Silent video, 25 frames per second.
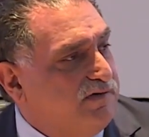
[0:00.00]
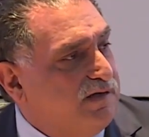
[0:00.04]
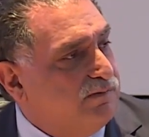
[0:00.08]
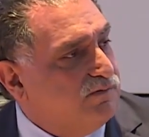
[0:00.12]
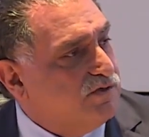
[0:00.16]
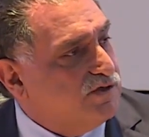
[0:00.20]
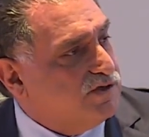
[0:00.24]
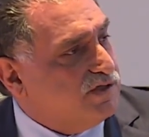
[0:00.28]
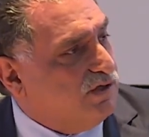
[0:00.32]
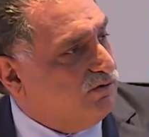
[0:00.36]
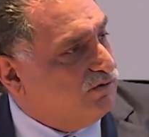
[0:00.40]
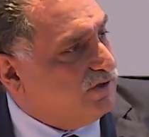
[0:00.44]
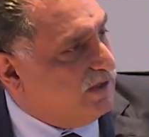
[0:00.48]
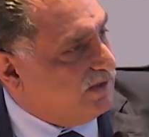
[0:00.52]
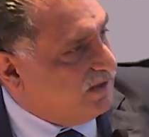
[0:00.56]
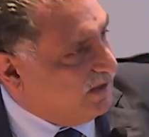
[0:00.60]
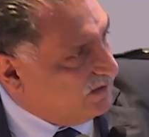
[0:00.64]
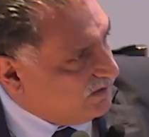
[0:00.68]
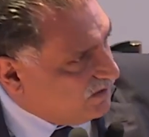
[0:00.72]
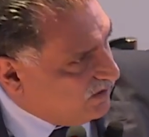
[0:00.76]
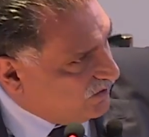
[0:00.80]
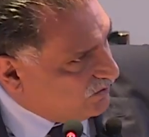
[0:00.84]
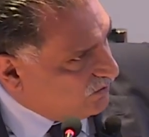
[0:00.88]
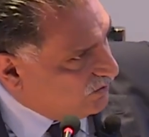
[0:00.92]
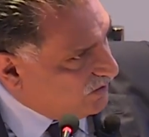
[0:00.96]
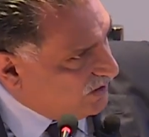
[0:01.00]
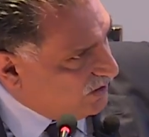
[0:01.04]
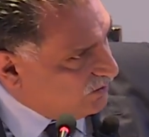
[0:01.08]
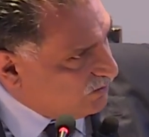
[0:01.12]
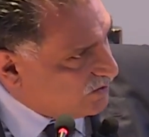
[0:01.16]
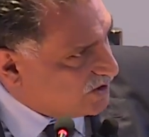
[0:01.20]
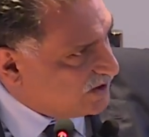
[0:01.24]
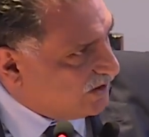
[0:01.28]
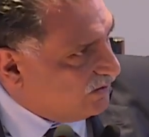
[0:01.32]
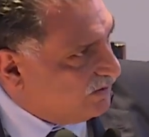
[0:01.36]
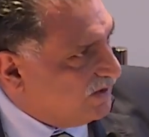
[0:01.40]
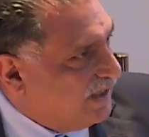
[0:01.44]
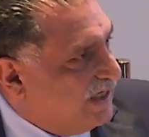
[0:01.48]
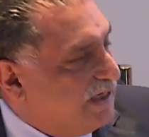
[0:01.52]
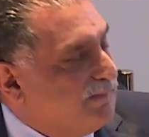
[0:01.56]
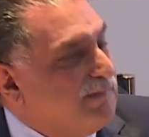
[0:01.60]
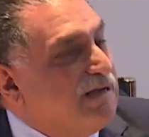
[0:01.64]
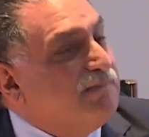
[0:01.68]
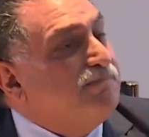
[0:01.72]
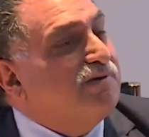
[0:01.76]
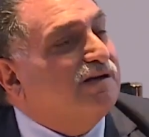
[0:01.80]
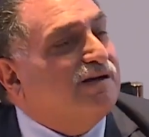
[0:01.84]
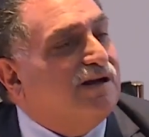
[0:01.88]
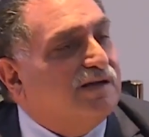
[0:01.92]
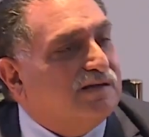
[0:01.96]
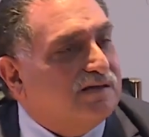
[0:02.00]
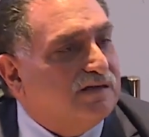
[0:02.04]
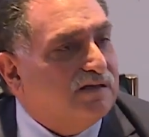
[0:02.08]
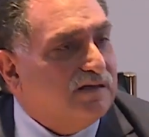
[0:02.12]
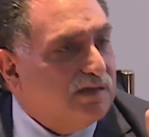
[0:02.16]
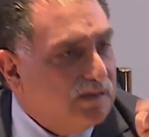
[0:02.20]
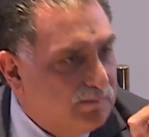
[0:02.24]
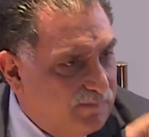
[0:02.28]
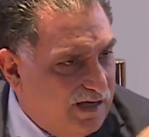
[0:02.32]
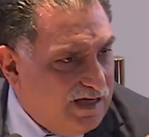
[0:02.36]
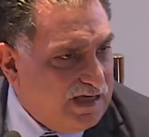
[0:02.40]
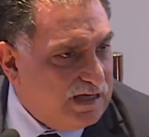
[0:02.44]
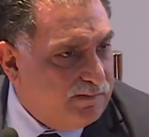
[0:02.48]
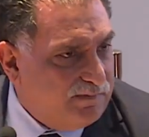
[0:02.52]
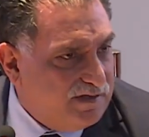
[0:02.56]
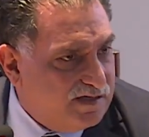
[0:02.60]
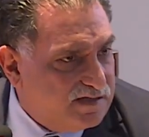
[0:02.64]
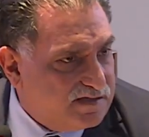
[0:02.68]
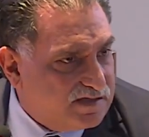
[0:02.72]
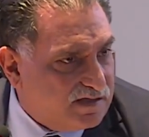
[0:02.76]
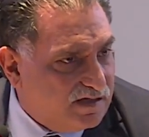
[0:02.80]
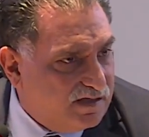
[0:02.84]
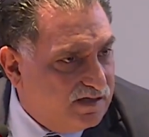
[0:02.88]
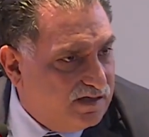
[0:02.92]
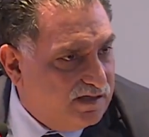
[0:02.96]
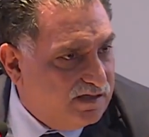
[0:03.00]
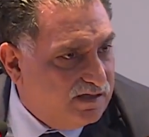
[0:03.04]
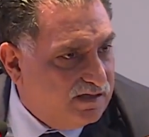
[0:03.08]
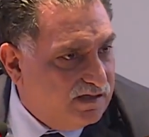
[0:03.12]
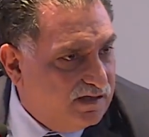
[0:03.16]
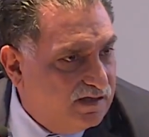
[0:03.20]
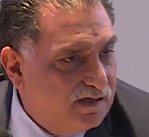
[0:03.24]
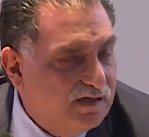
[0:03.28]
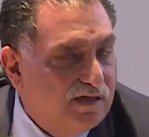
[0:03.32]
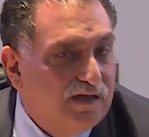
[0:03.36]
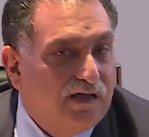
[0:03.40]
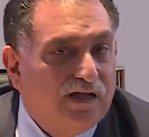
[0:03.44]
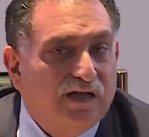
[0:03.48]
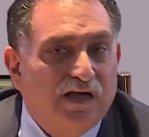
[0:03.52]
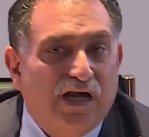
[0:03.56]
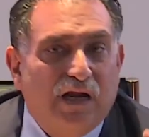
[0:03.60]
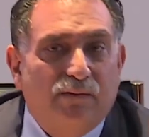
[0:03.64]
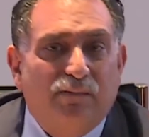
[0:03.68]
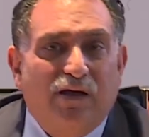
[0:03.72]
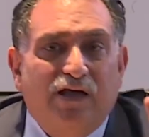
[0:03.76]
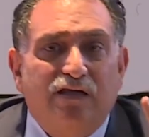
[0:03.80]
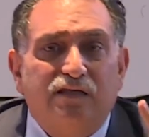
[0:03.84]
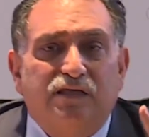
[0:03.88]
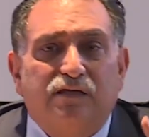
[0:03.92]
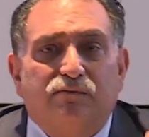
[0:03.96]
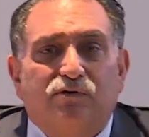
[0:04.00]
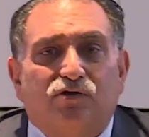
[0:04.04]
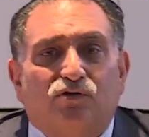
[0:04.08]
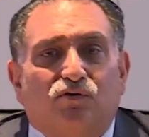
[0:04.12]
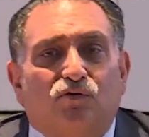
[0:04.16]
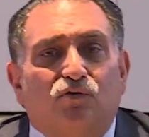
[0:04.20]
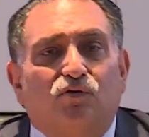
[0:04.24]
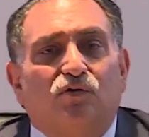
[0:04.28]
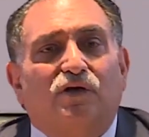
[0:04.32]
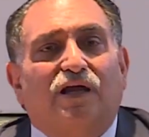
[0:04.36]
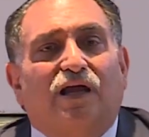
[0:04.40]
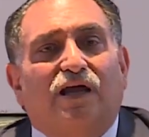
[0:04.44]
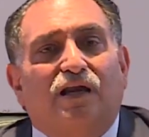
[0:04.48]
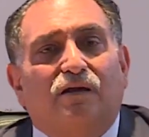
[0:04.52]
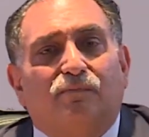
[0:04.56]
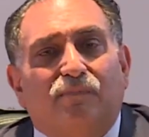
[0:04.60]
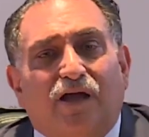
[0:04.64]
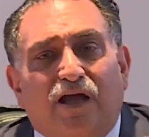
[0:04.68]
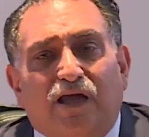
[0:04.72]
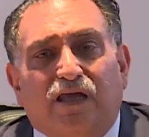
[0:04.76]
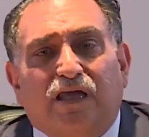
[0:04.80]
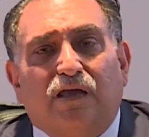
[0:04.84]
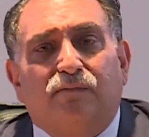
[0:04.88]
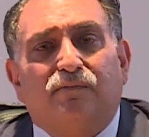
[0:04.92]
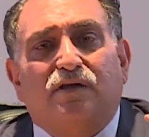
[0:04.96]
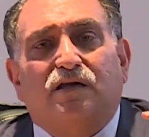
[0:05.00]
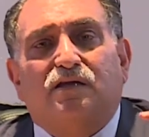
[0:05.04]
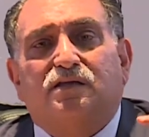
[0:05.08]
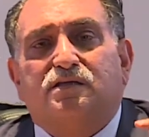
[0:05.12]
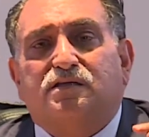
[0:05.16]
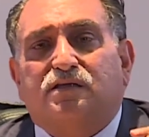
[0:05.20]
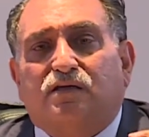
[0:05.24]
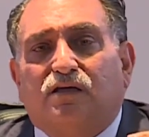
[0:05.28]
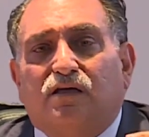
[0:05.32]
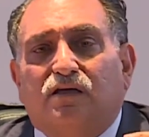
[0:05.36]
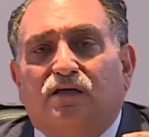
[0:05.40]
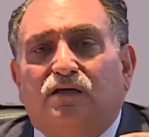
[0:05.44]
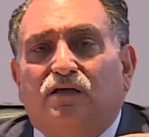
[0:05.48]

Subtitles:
as if to say that not all settlements are illegal, some are legal,